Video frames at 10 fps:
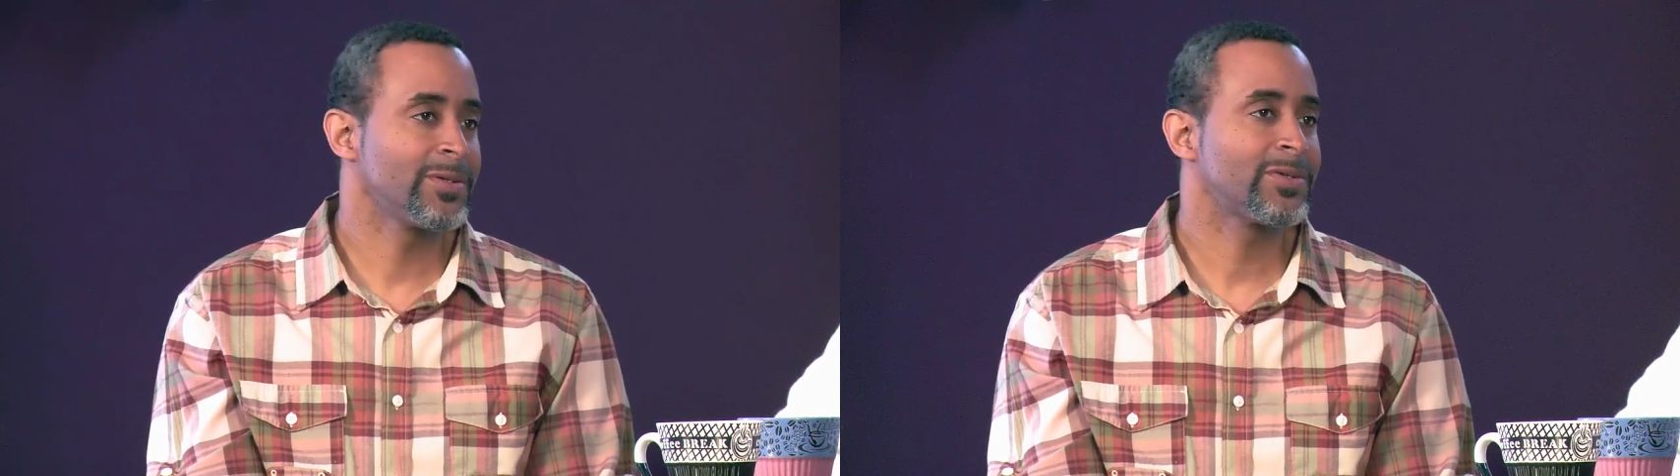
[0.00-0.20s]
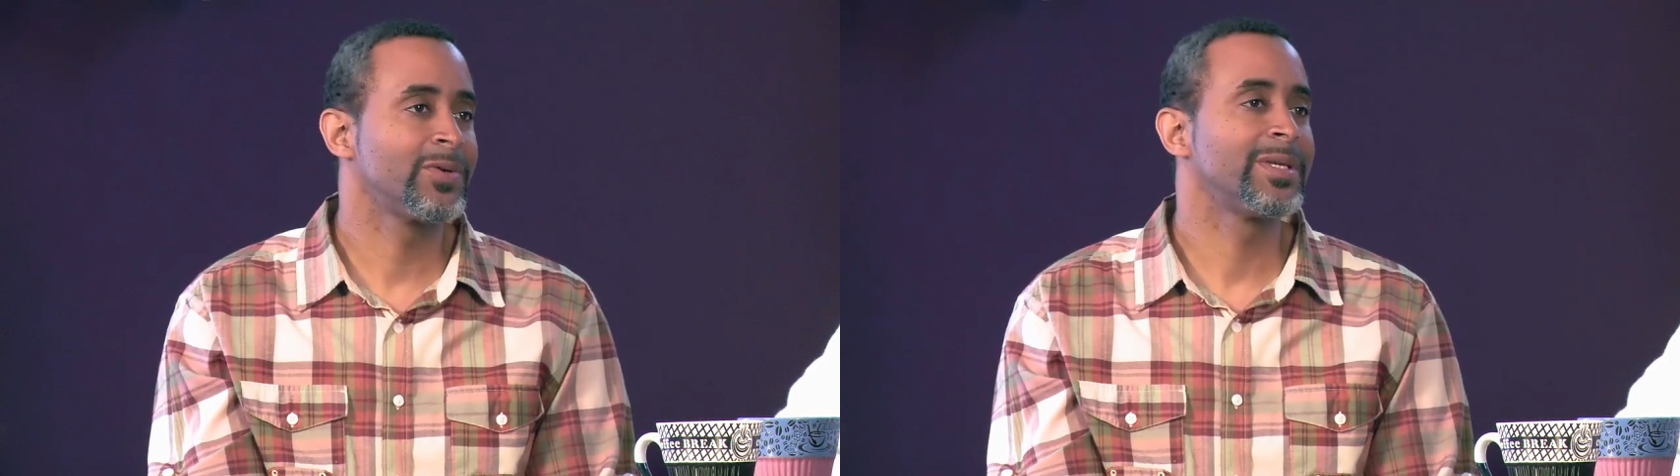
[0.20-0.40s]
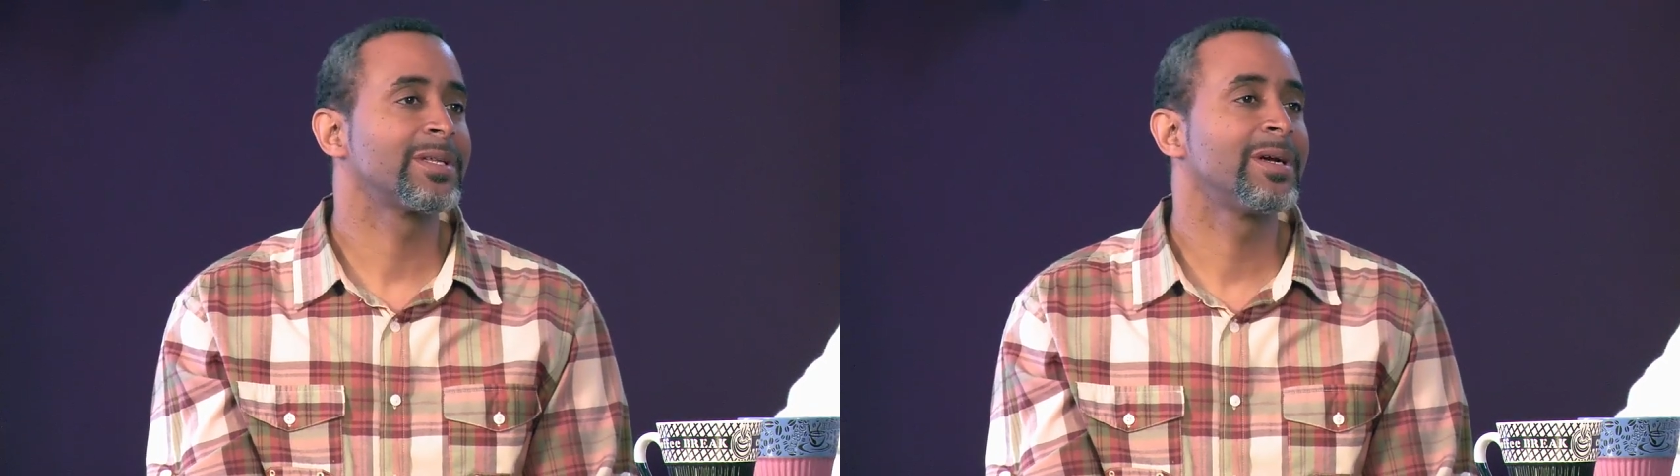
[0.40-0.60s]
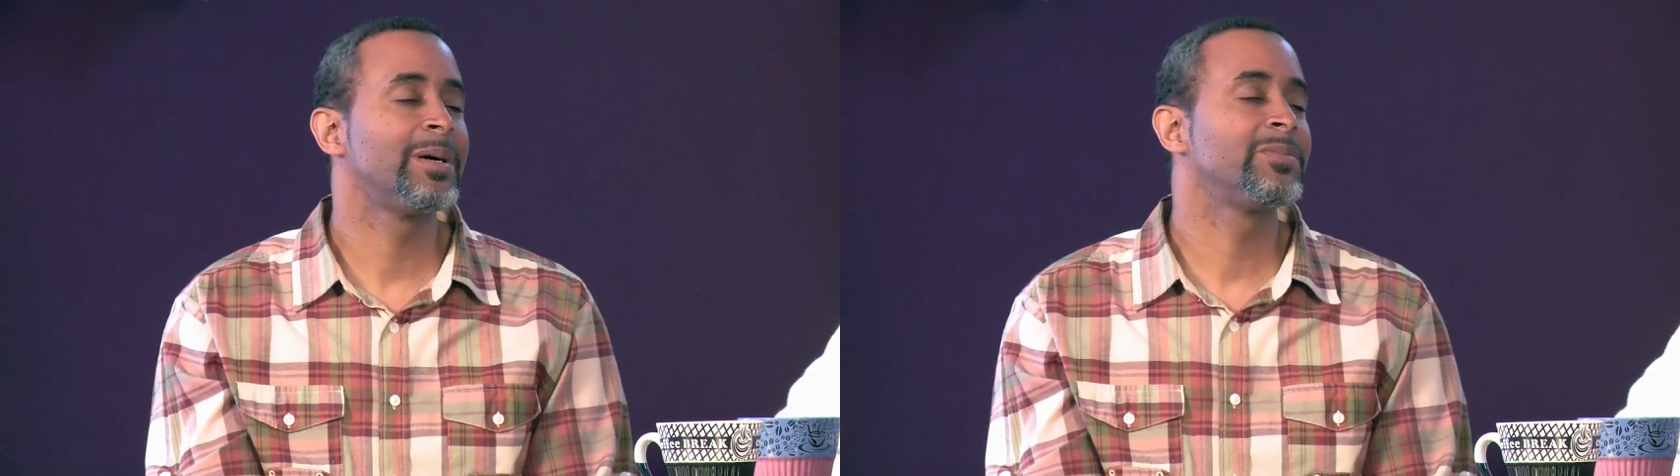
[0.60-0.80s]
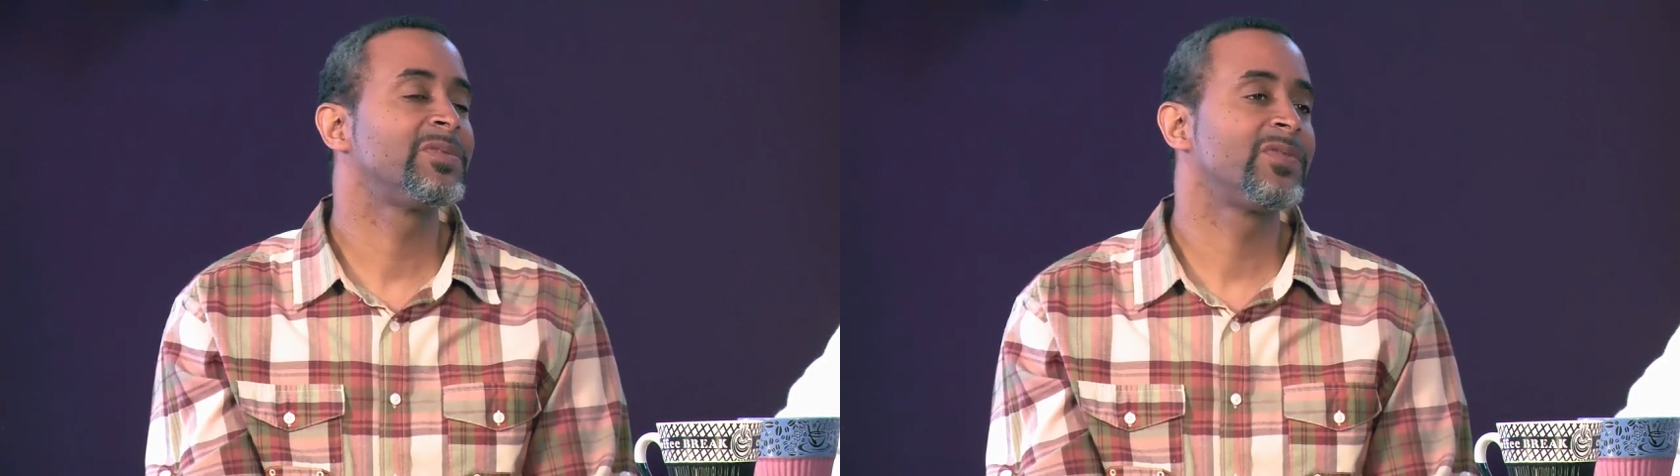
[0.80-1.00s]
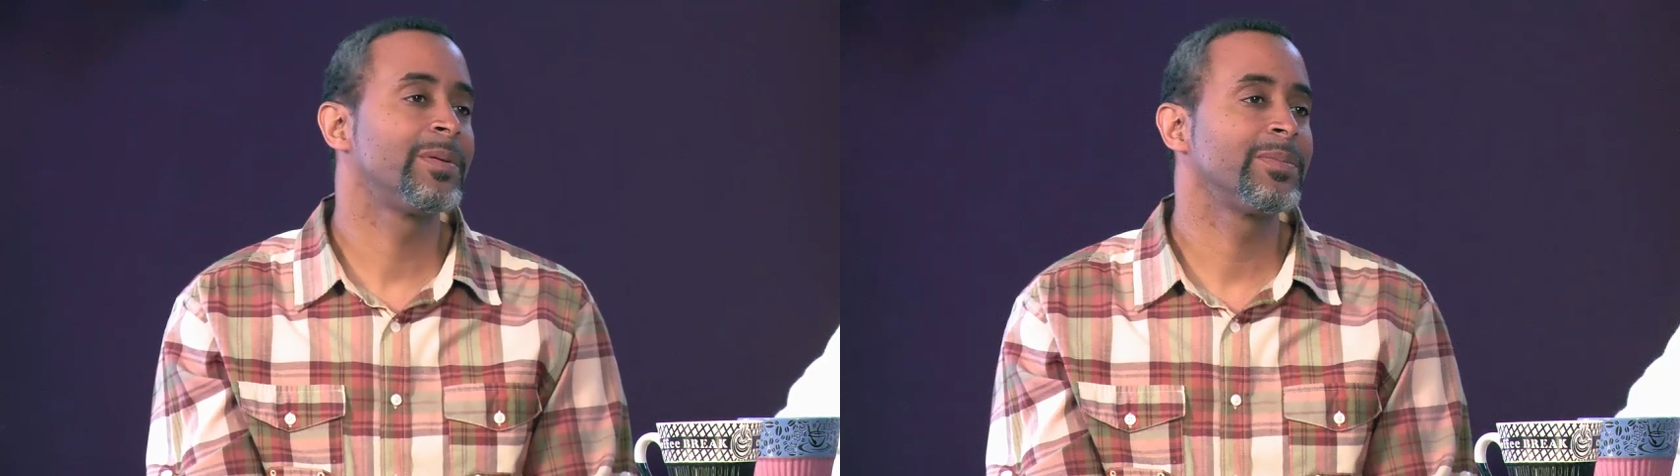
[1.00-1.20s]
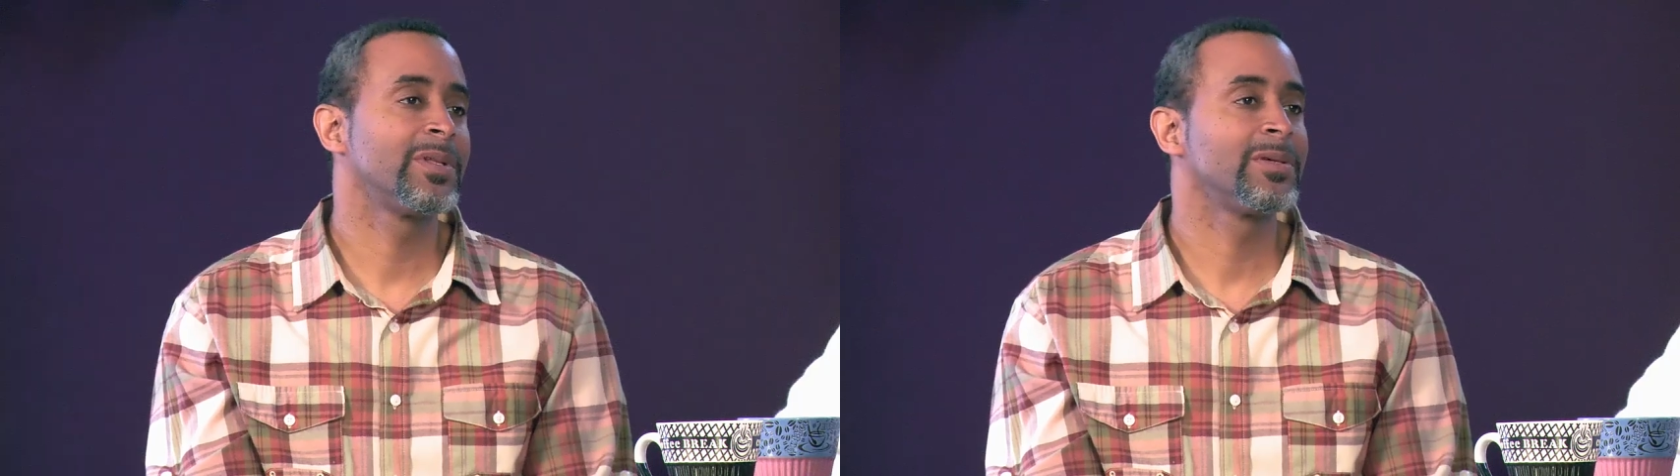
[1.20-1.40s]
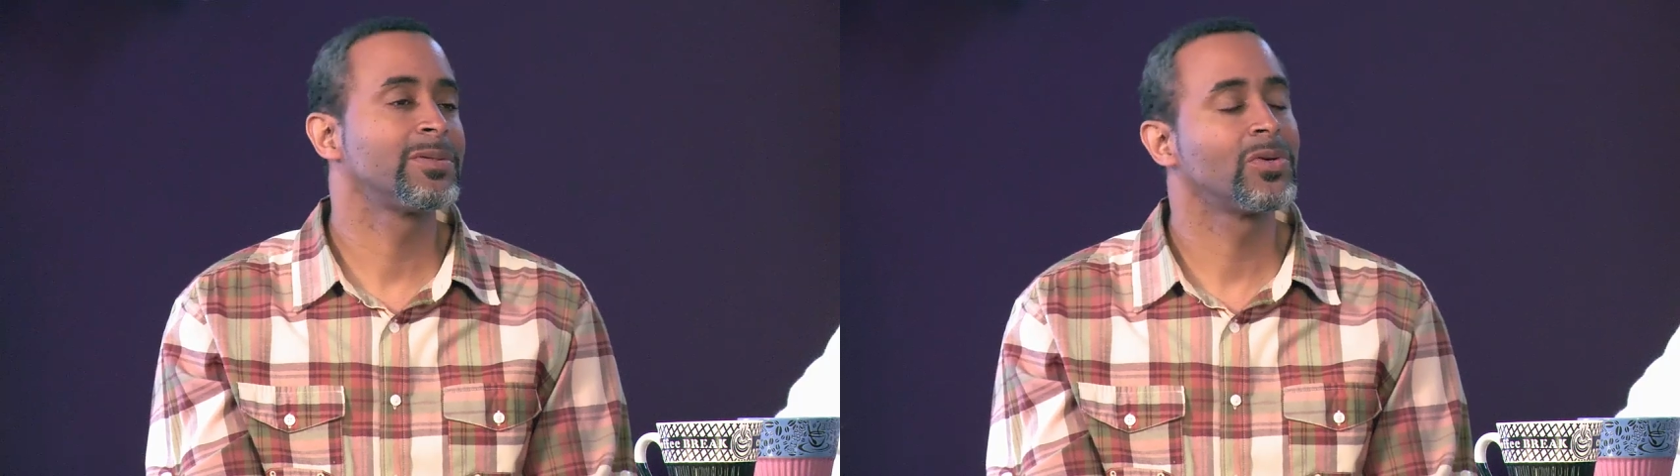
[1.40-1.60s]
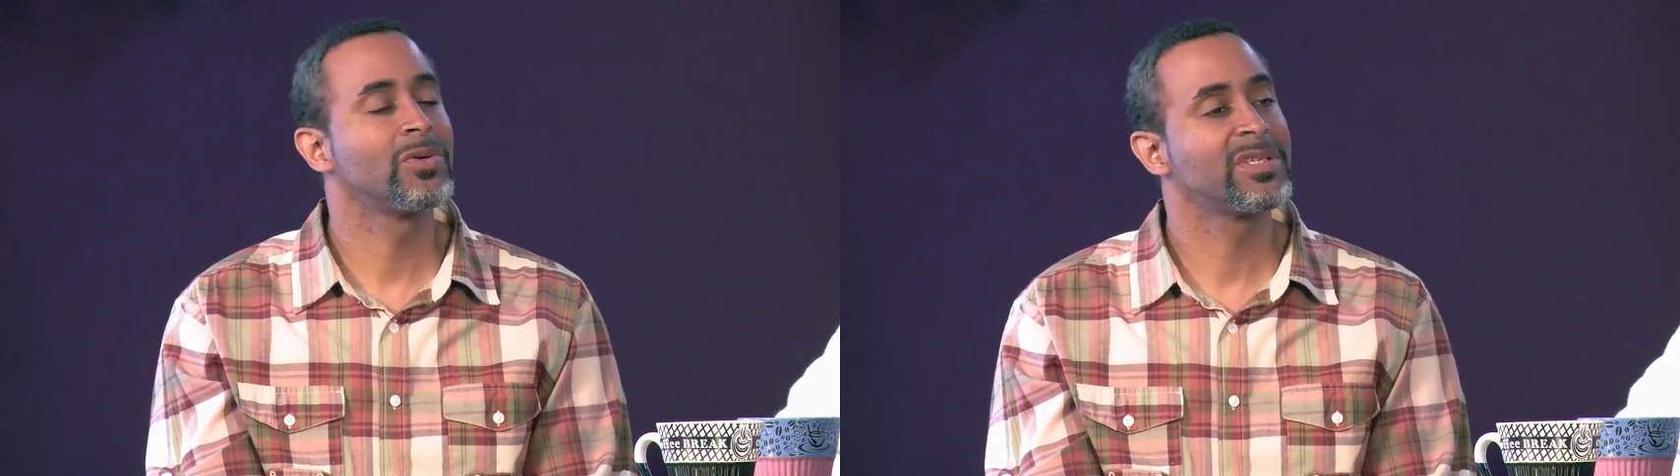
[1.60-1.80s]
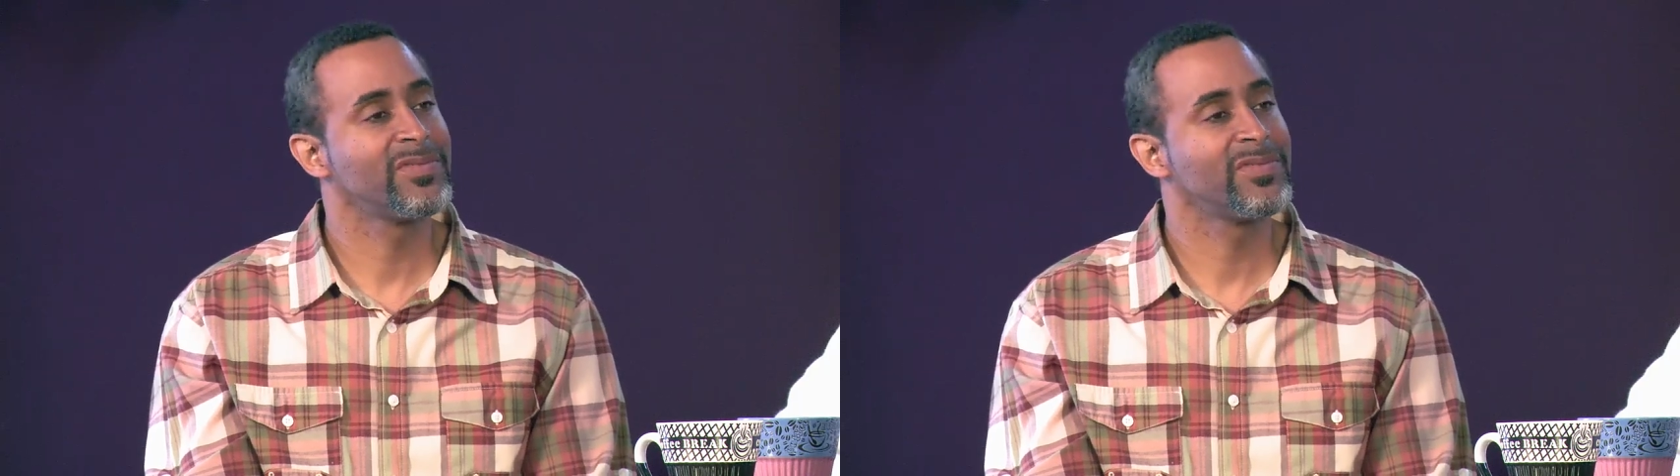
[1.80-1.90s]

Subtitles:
strength comes from the source